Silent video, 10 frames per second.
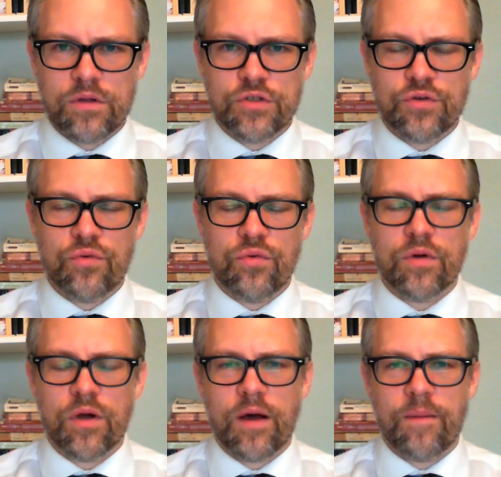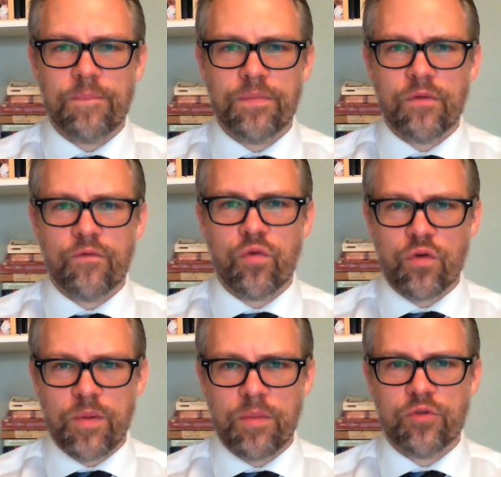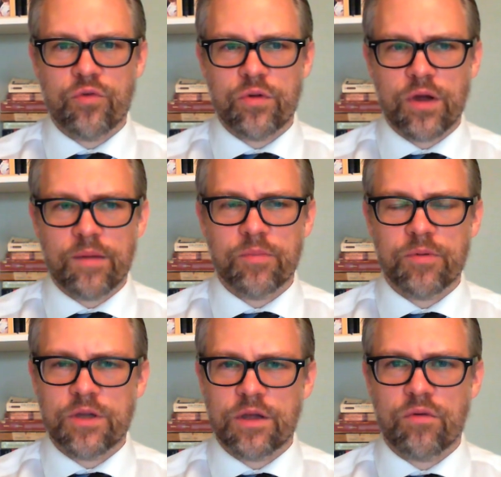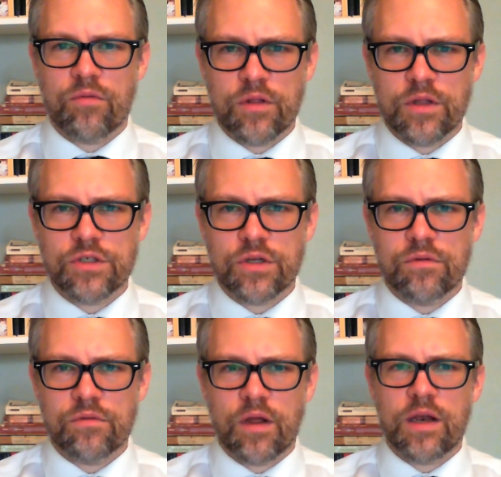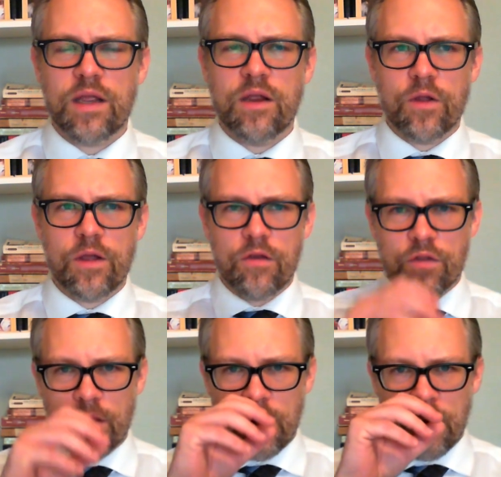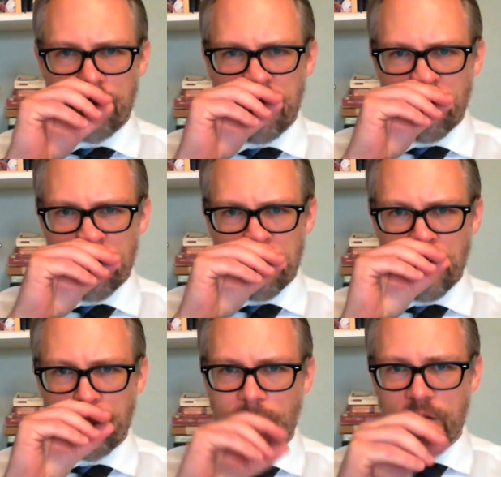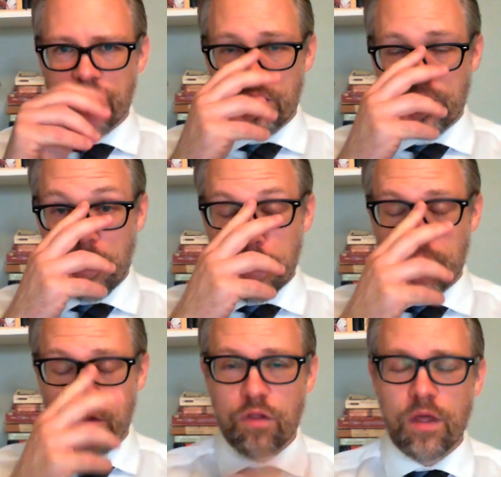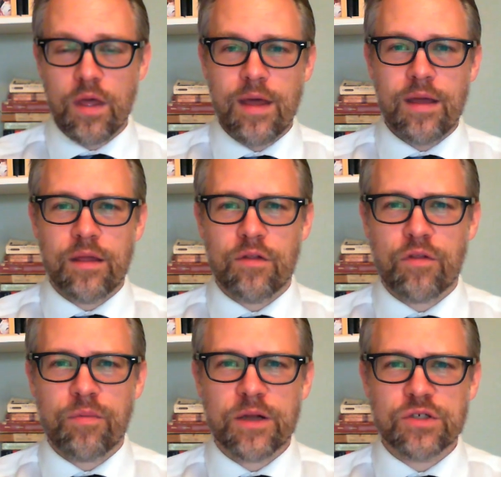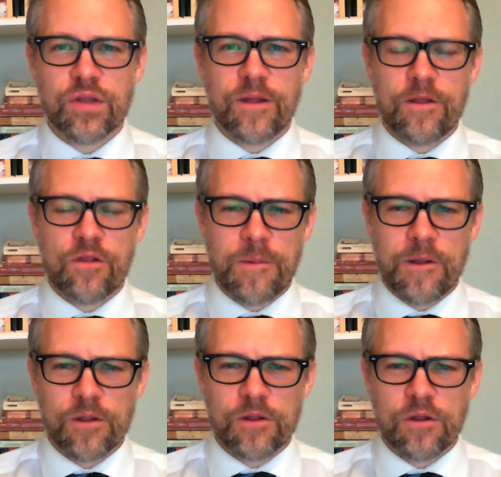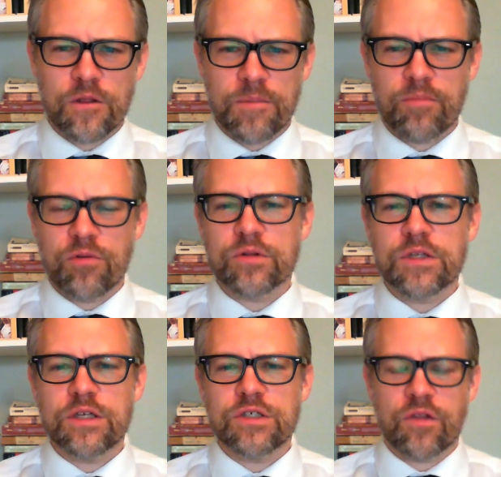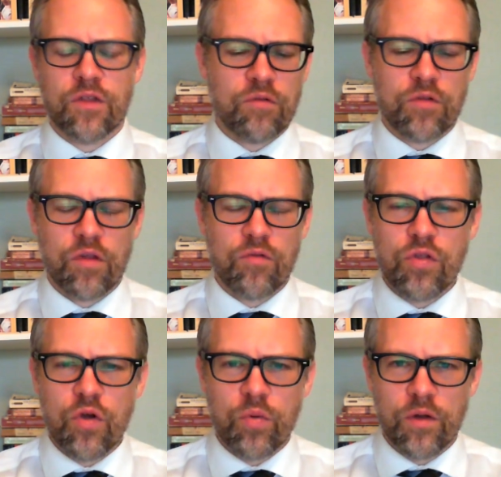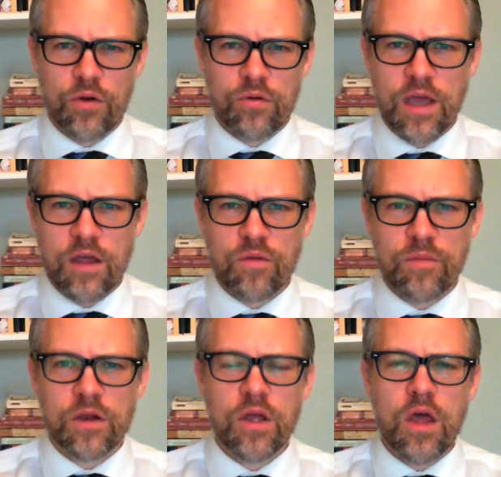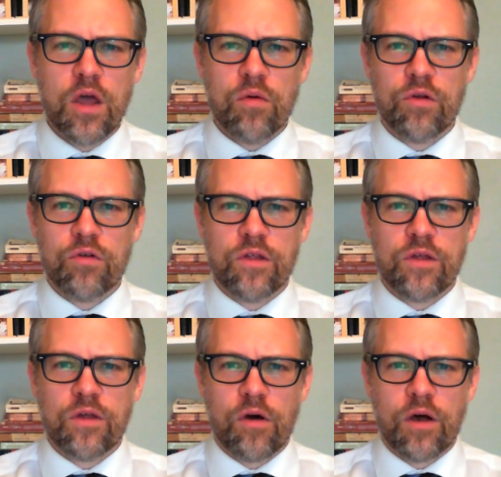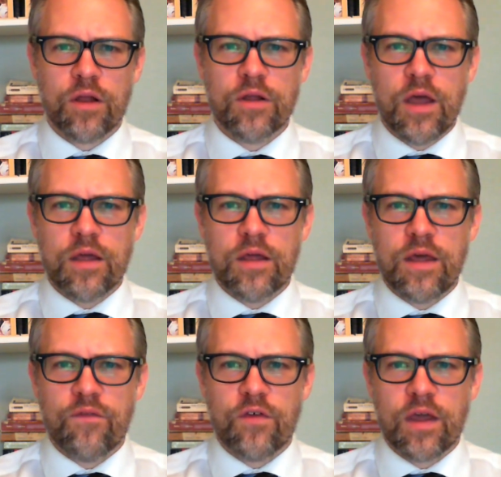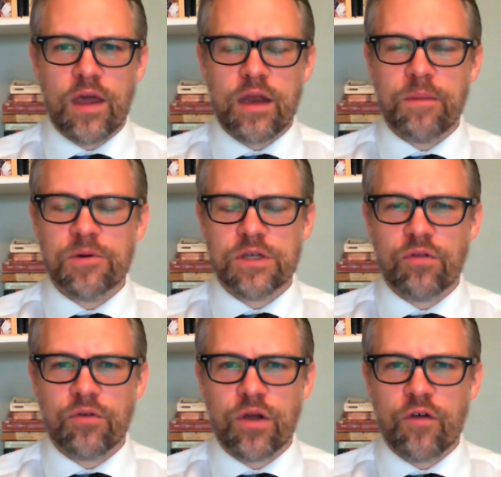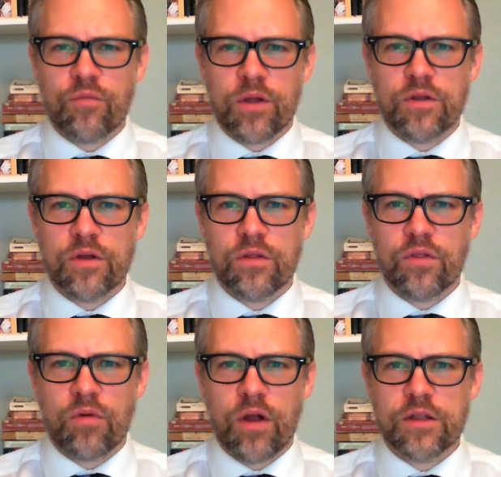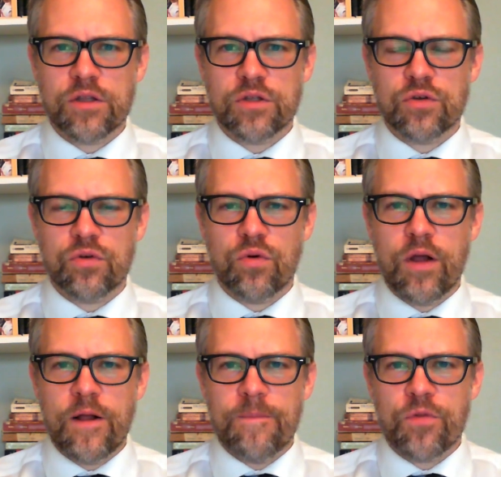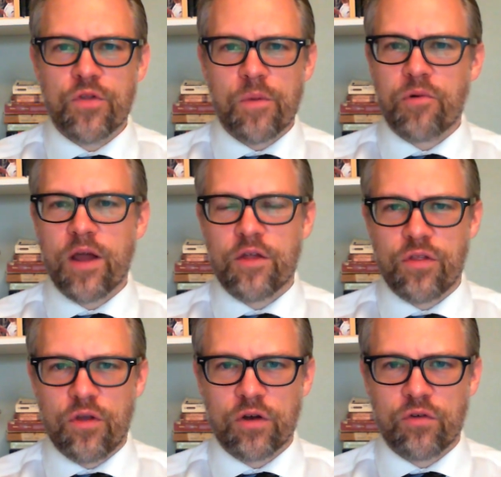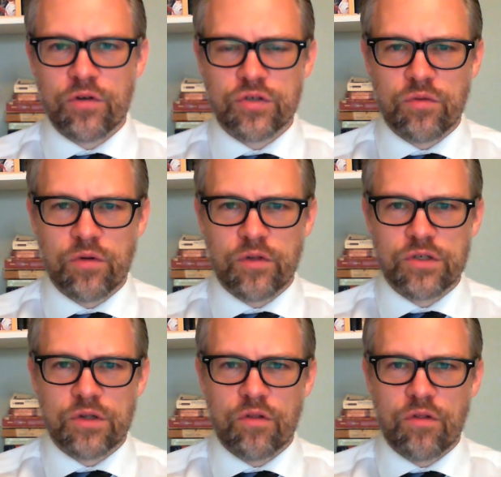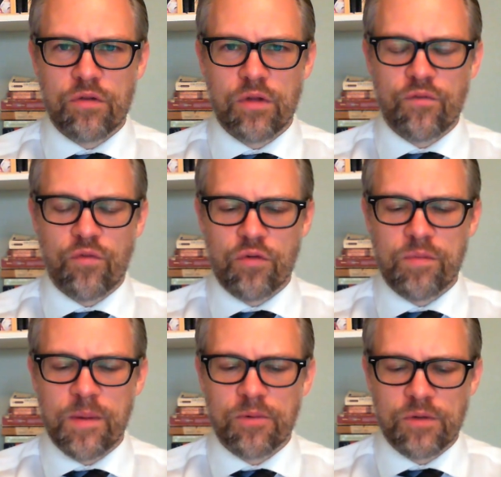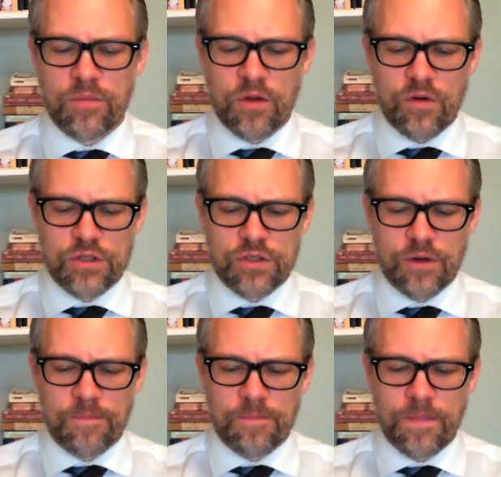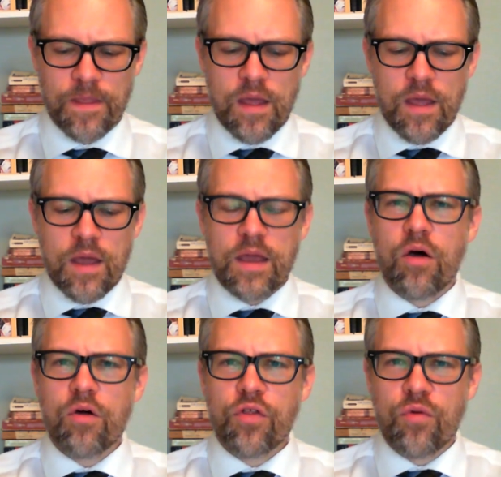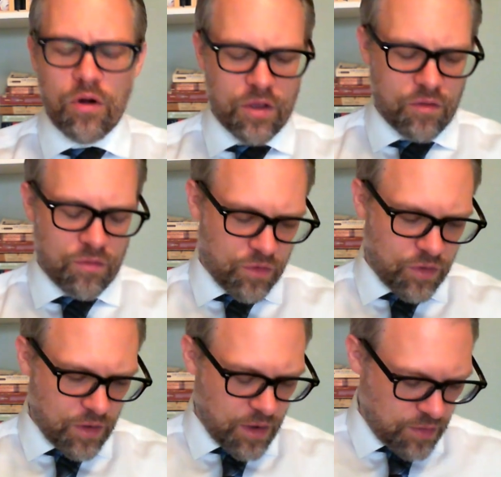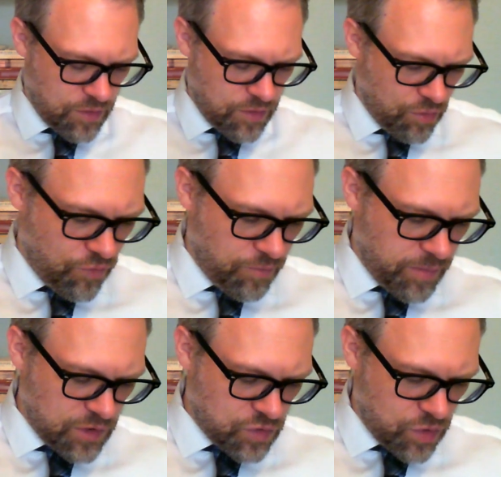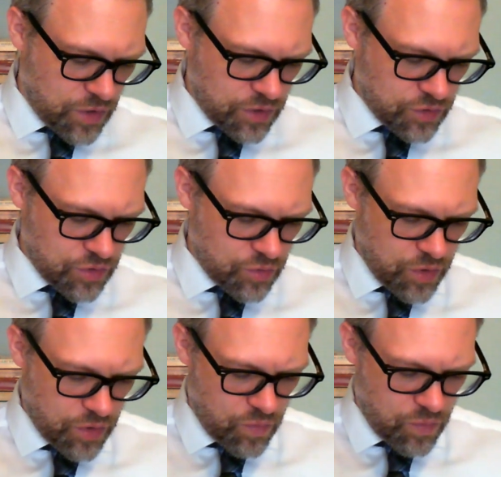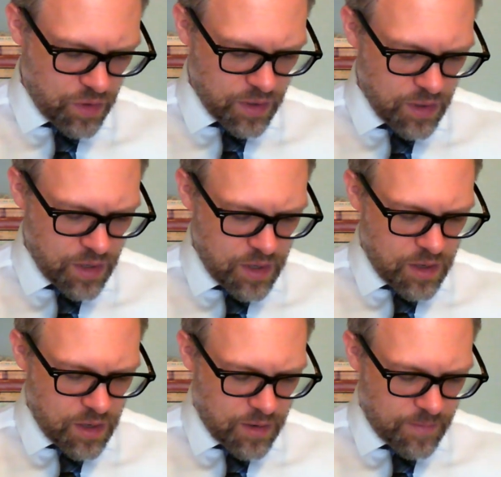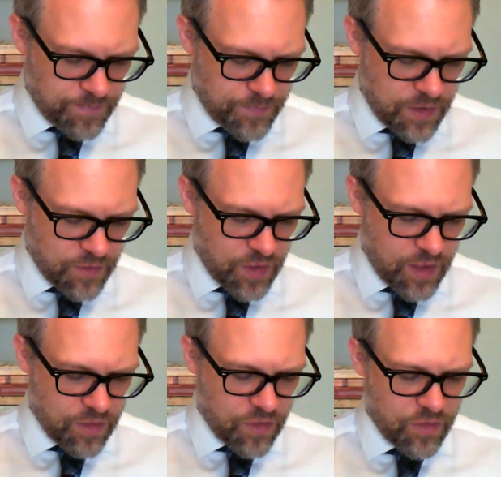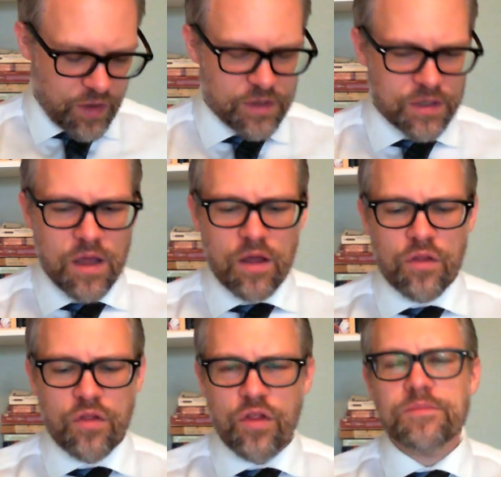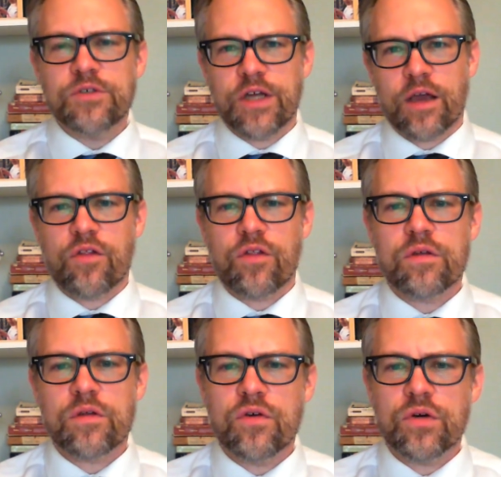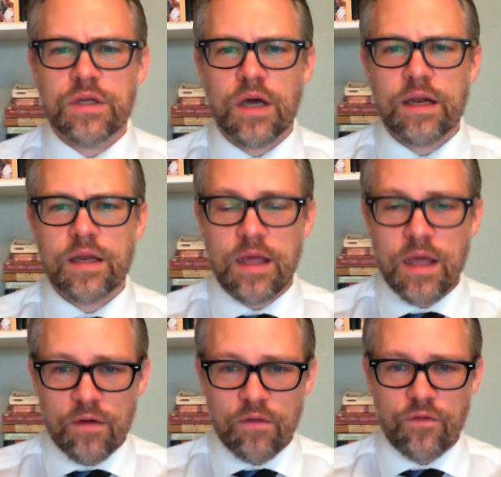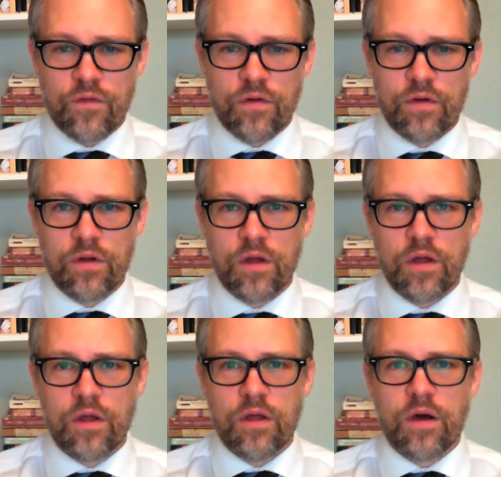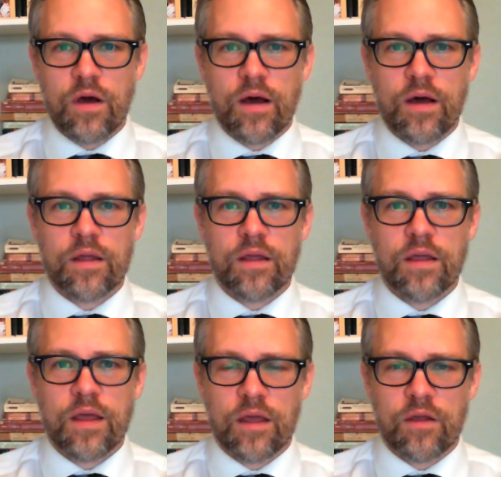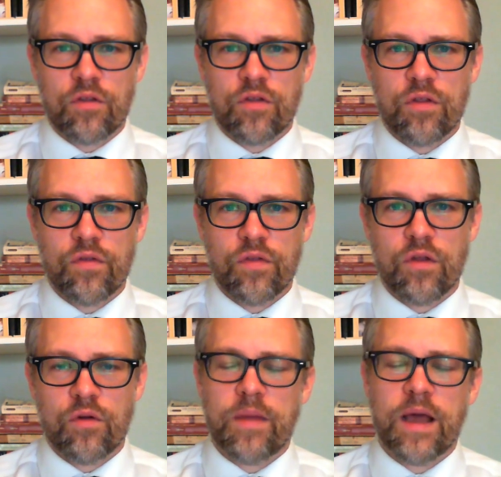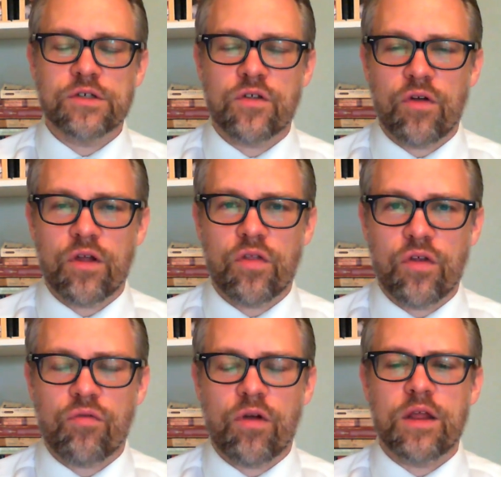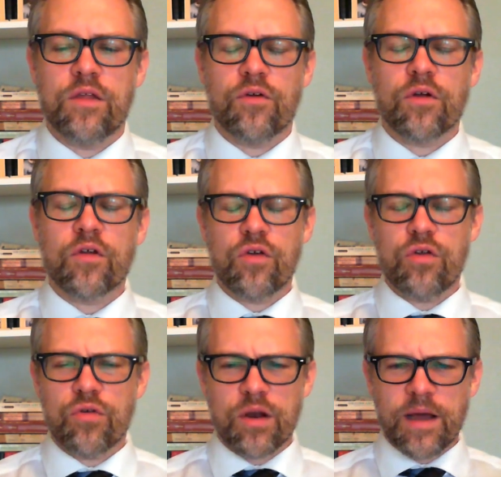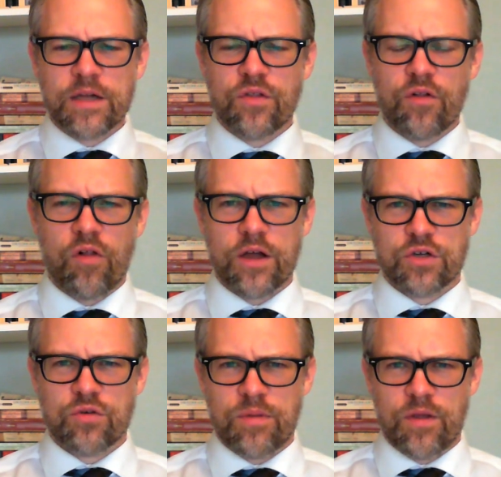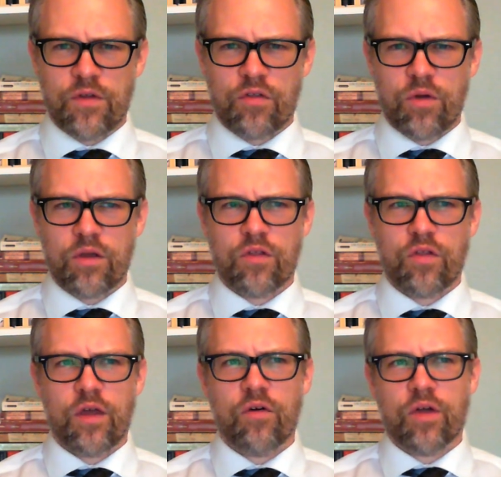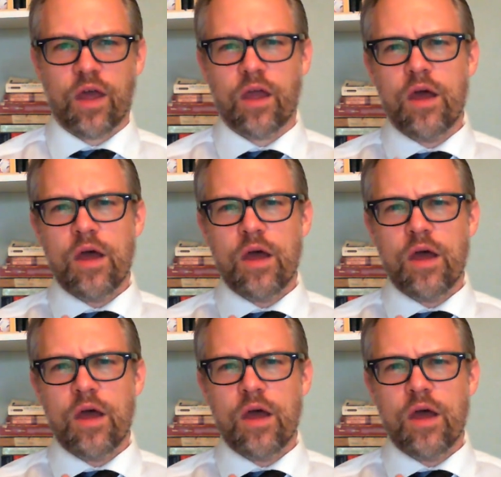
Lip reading: to force people to adopt a particular religion, right? And here he's in appealing to a Protestant audience. He's appealing to the biblical teachings. And he would say there's nowhere in the New Testament where you see God giving any particular government the right to suppress non-Christian religions and force people to be Christian. He also argues, and this from page 100 to 101, he says that subjects could not give kings or magistrates this right either. Because you can imagine the logic would be this way. You could say, okay,